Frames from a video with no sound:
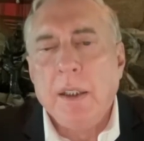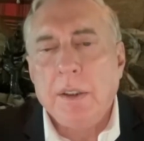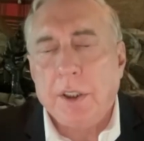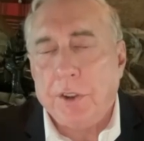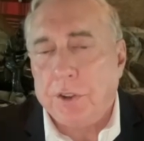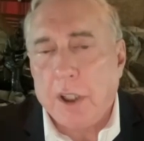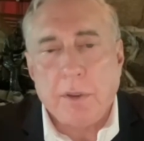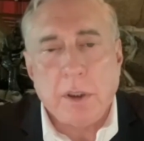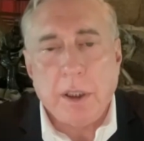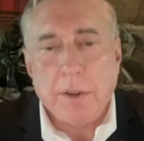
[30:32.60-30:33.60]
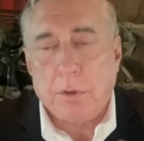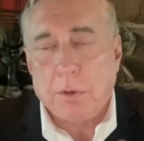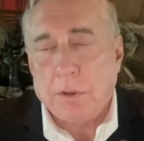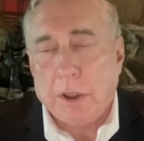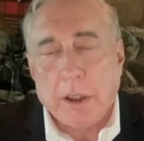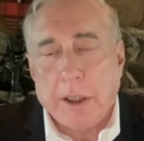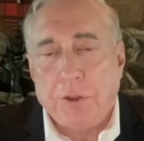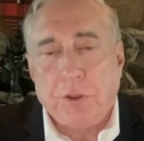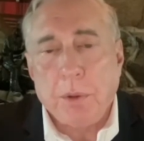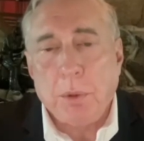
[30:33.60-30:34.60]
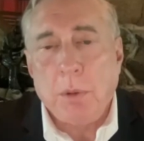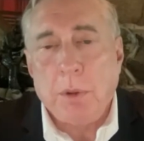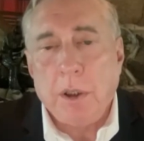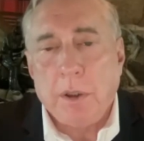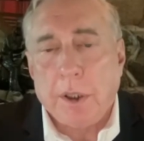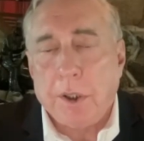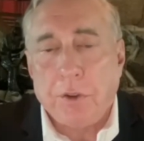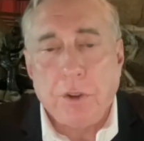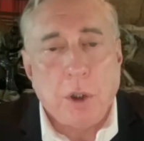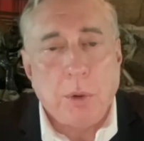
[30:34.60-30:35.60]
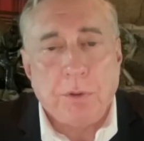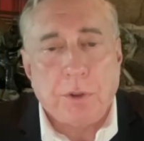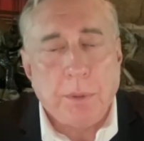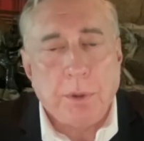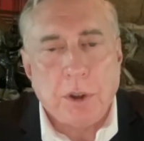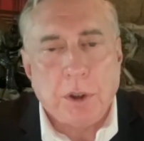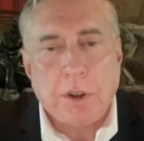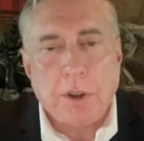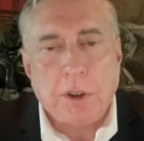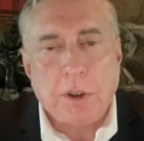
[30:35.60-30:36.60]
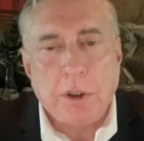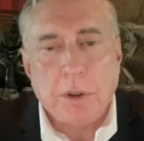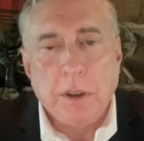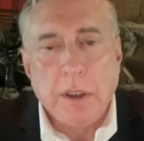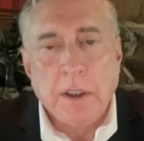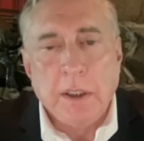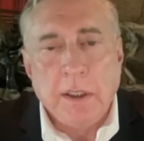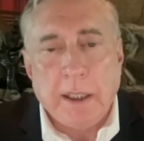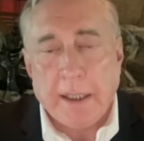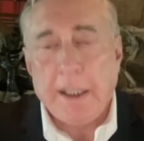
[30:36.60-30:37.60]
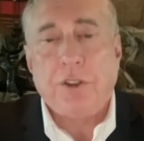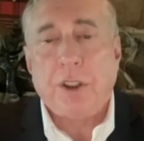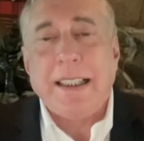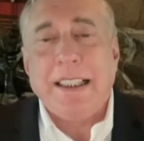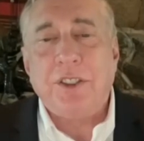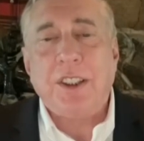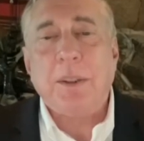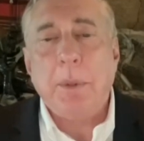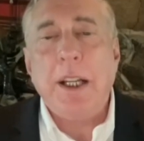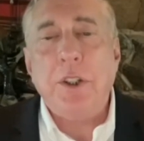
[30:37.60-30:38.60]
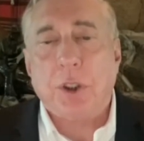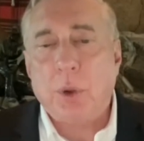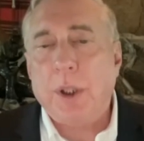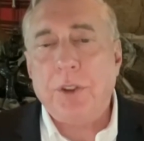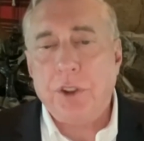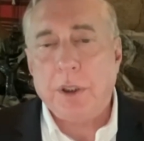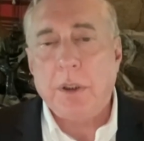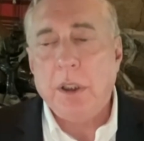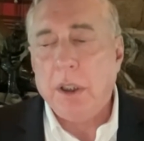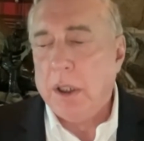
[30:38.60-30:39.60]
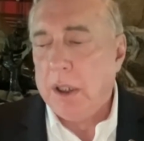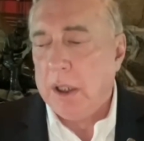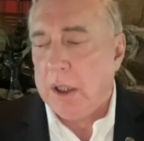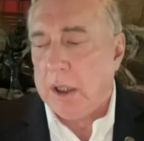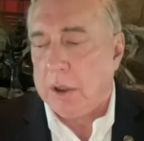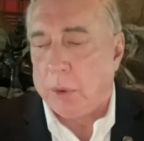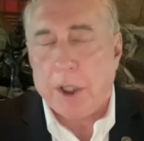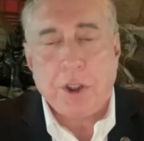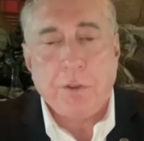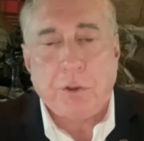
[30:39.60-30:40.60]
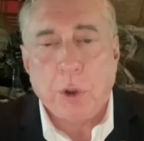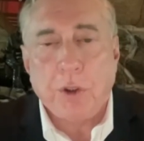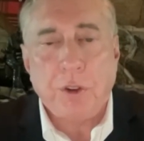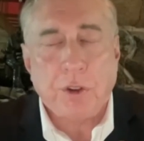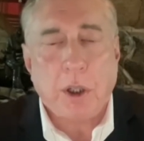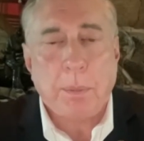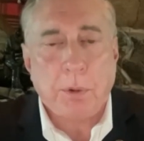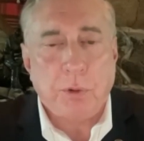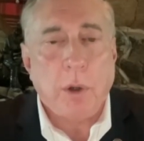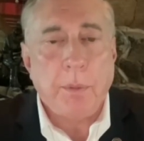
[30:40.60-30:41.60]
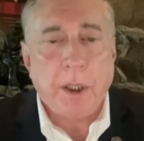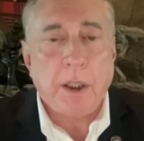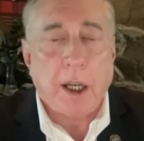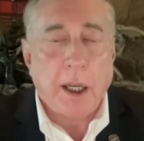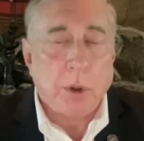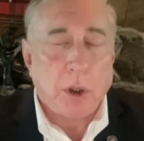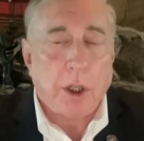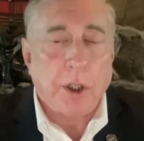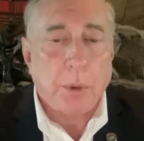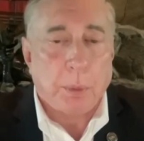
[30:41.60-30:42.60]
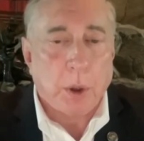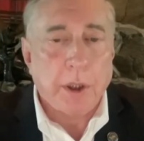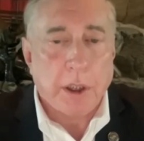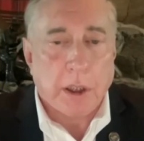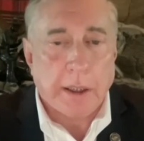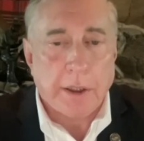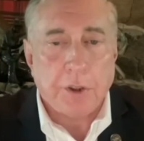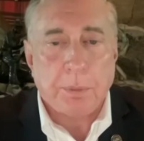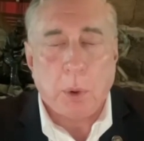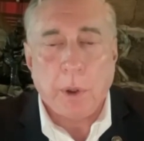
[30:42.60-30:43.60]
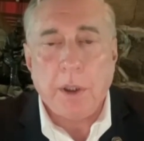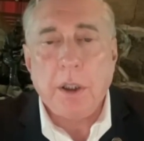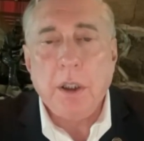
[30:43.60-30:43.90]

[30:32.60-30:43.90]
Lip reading: to discover that, at least for the moment, there is no one for him to talk to. And this leads to the major question. The Russian forces are performing, I would argue, brilliantly at this point.